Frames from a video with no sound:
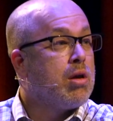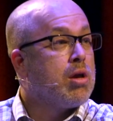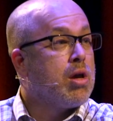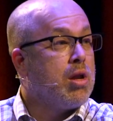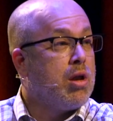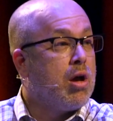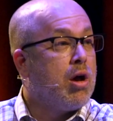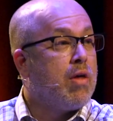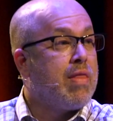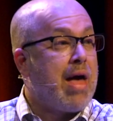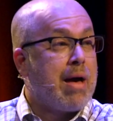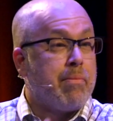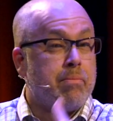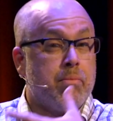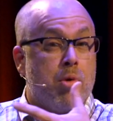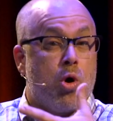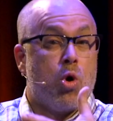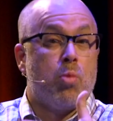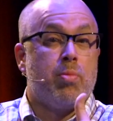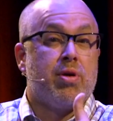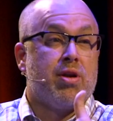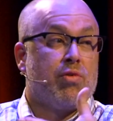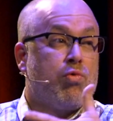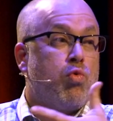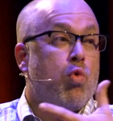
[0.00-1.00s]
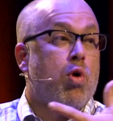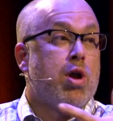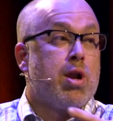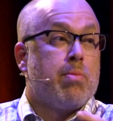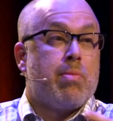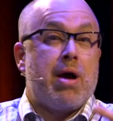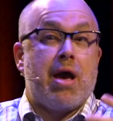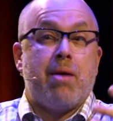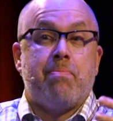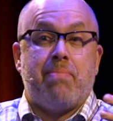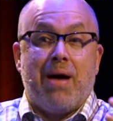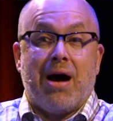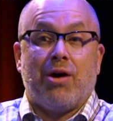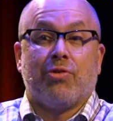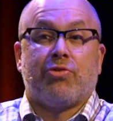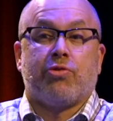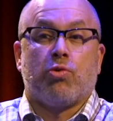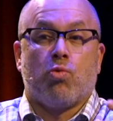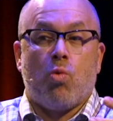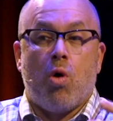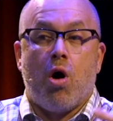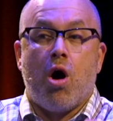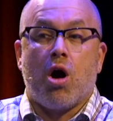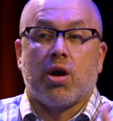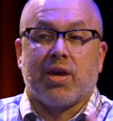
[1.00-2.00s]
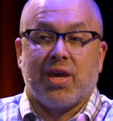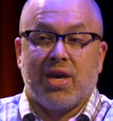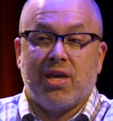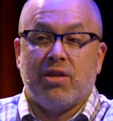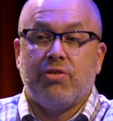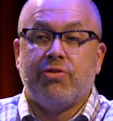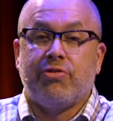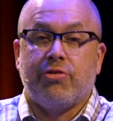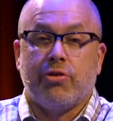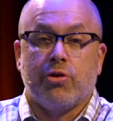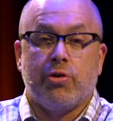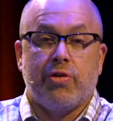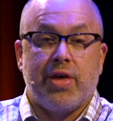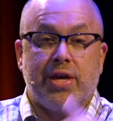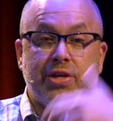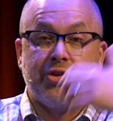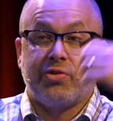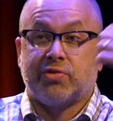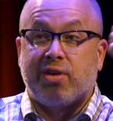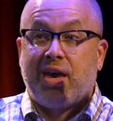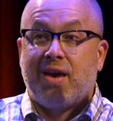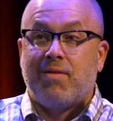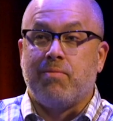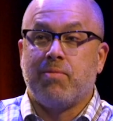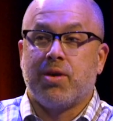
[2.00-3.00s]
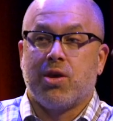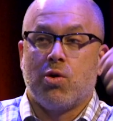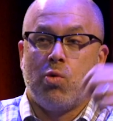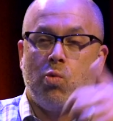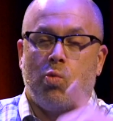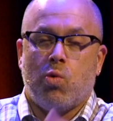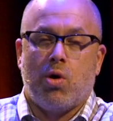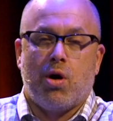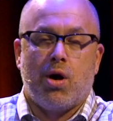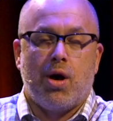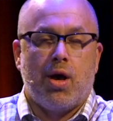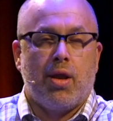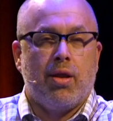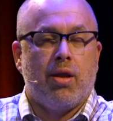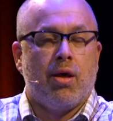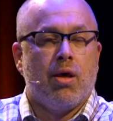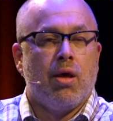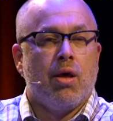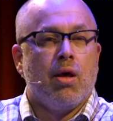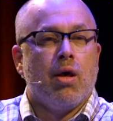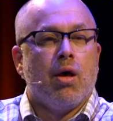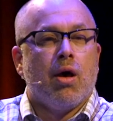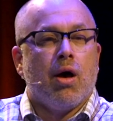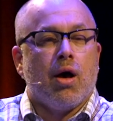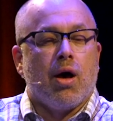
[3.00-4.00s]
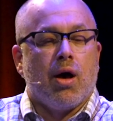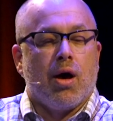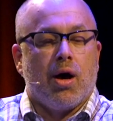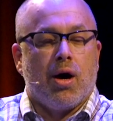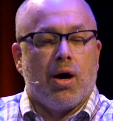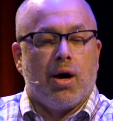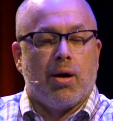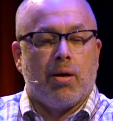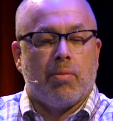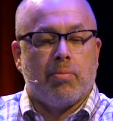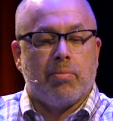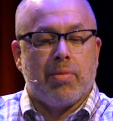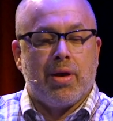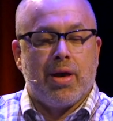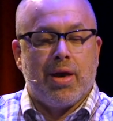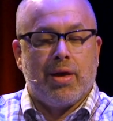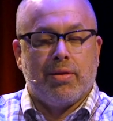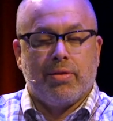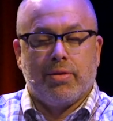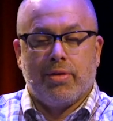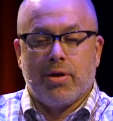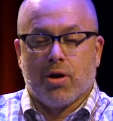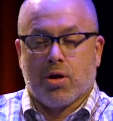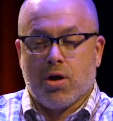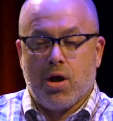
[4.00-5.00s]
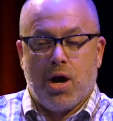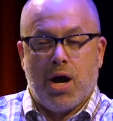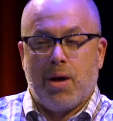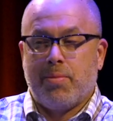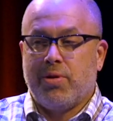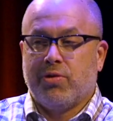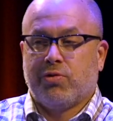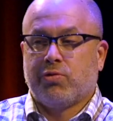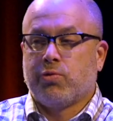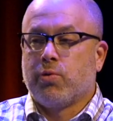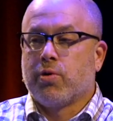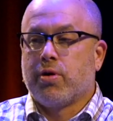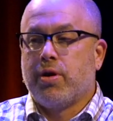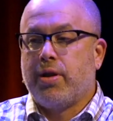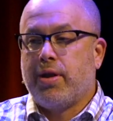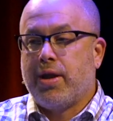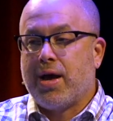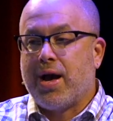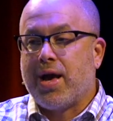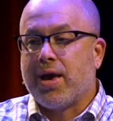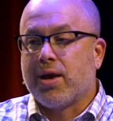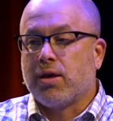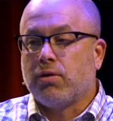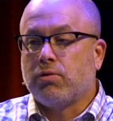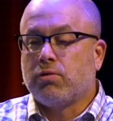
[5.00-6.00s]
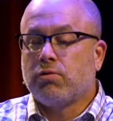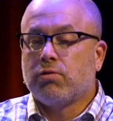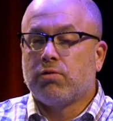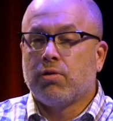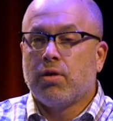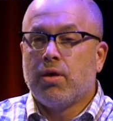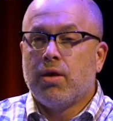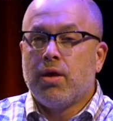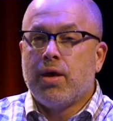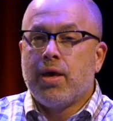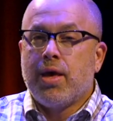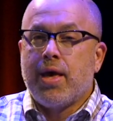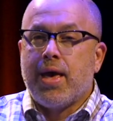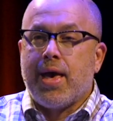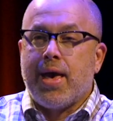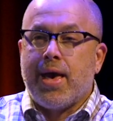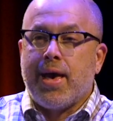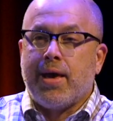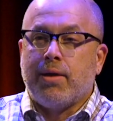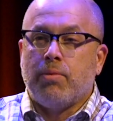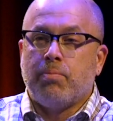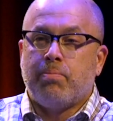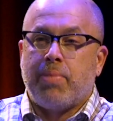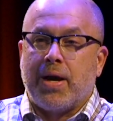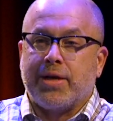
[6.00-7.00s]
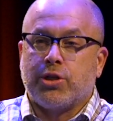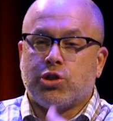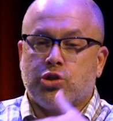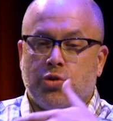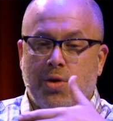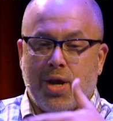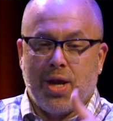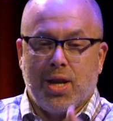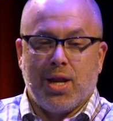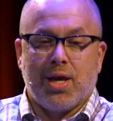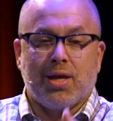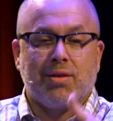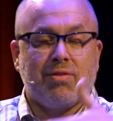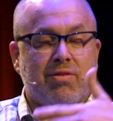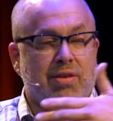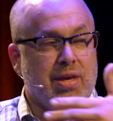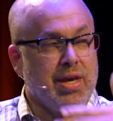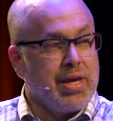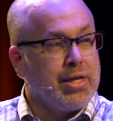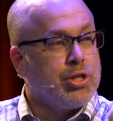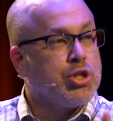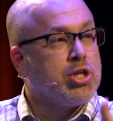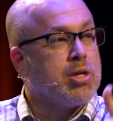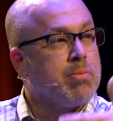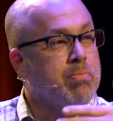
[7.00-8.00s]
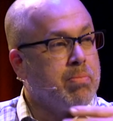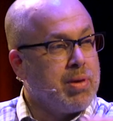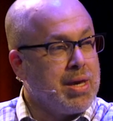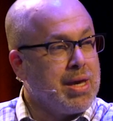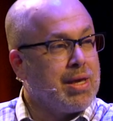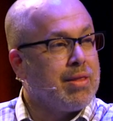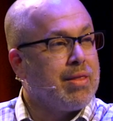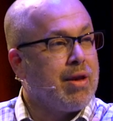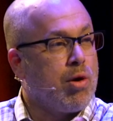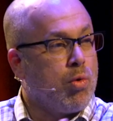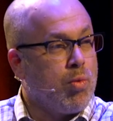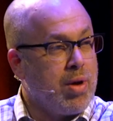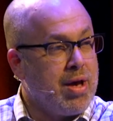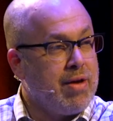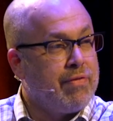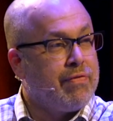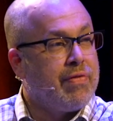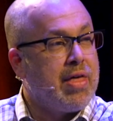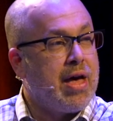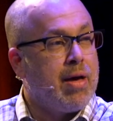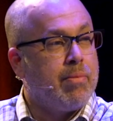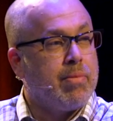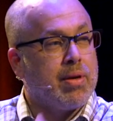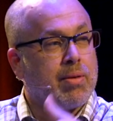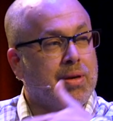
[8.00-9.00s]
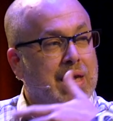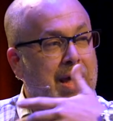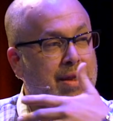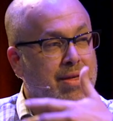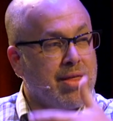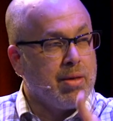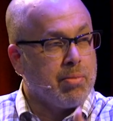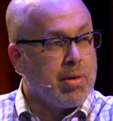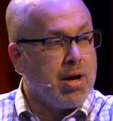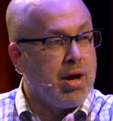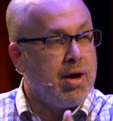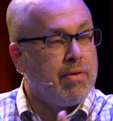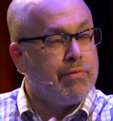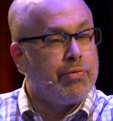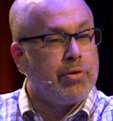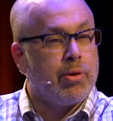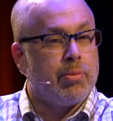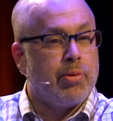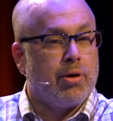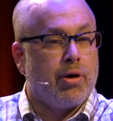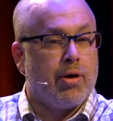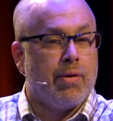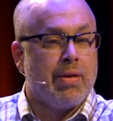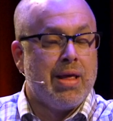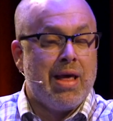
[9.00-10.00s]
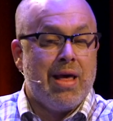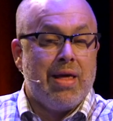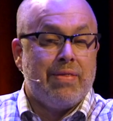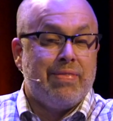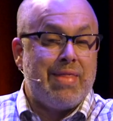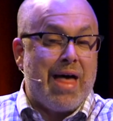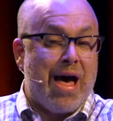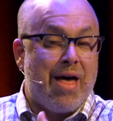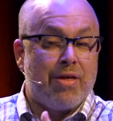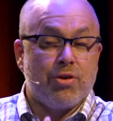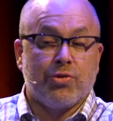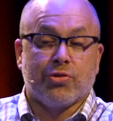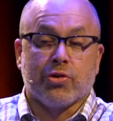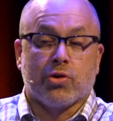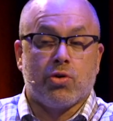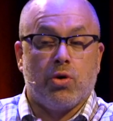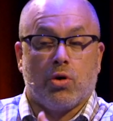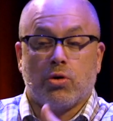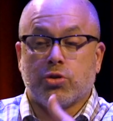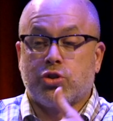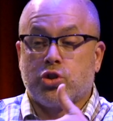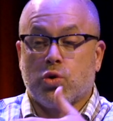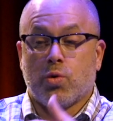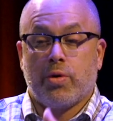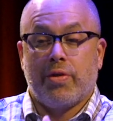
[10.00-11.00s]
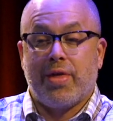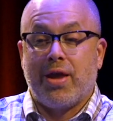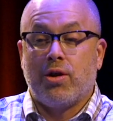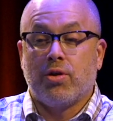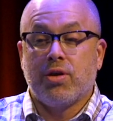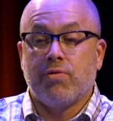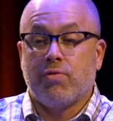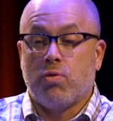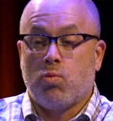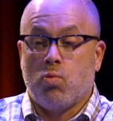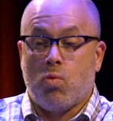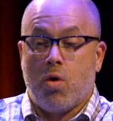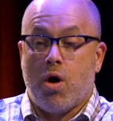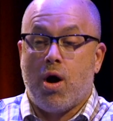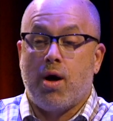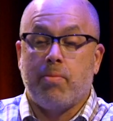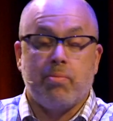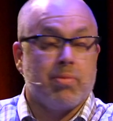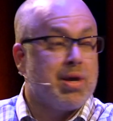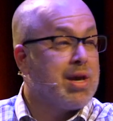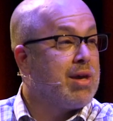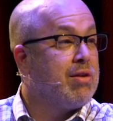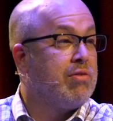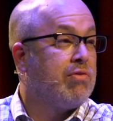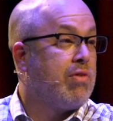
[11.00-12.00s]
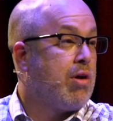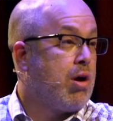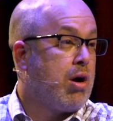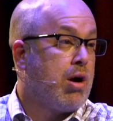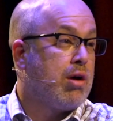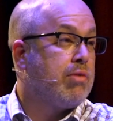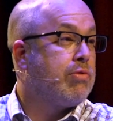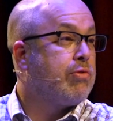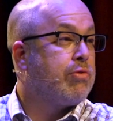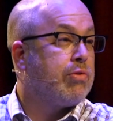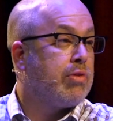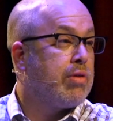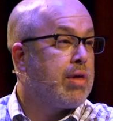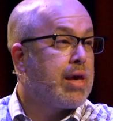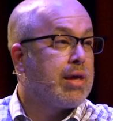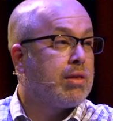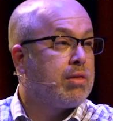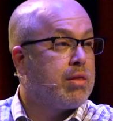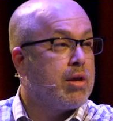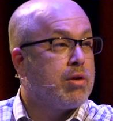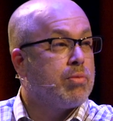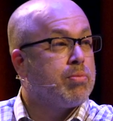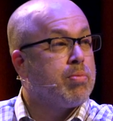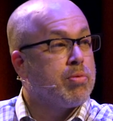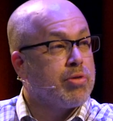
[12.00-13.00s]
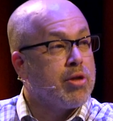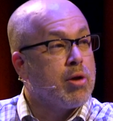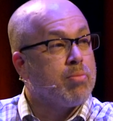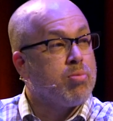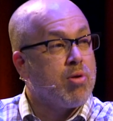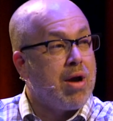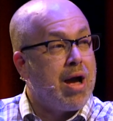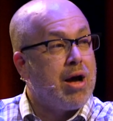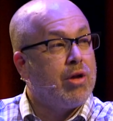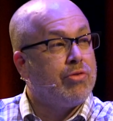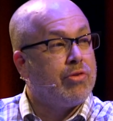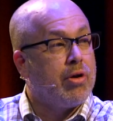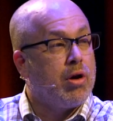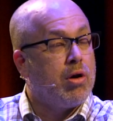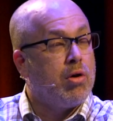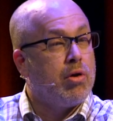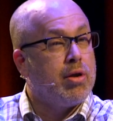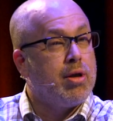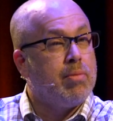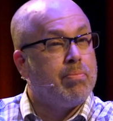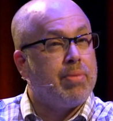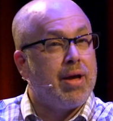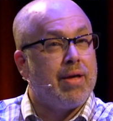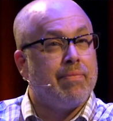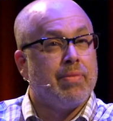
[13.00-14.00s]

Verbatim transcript: You know, that moment of what am I about to walk into? They just gave me a one, and their comments weren't nice. And by training, teaching, being there with them, and getting them comfortable, now there's a culture where they don't even want me involved. Like they're proud to own it.